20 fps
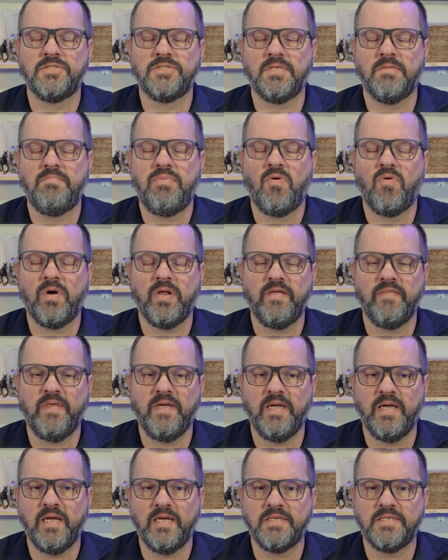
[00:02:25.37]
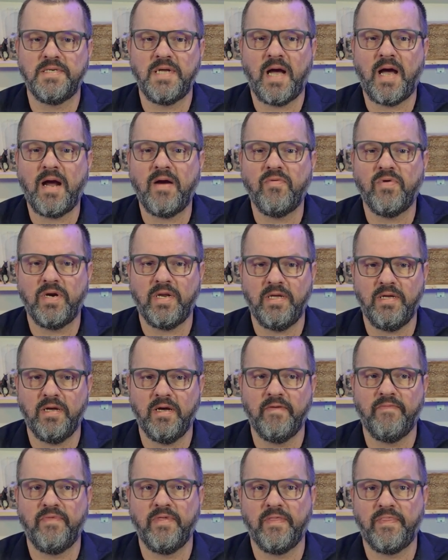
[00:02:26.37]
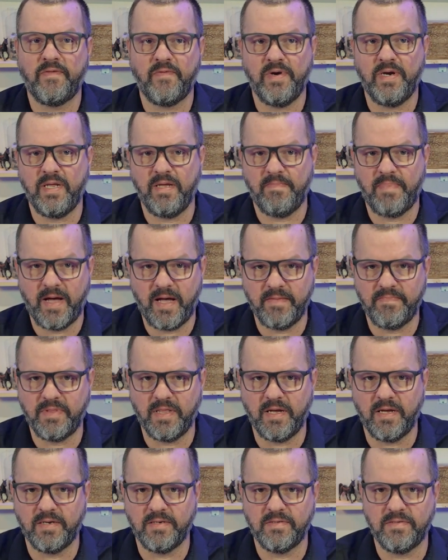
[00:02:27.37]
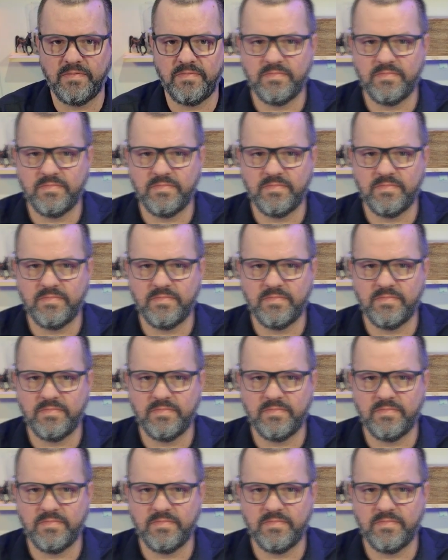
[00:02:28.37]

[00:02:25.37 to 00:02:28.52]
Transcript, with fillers: supporting the entirety of the 3D pipeline.